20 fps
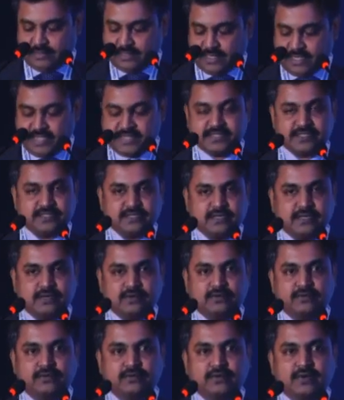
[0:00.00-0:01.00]
range
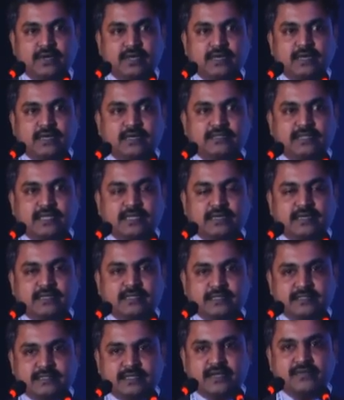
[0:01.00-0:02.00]
who think
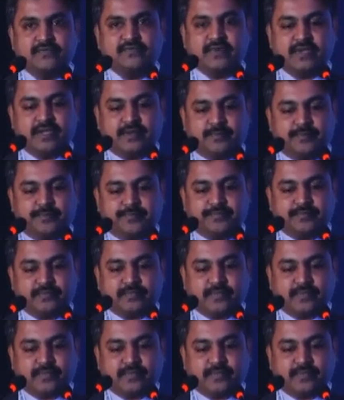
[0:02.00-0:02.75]
the same way.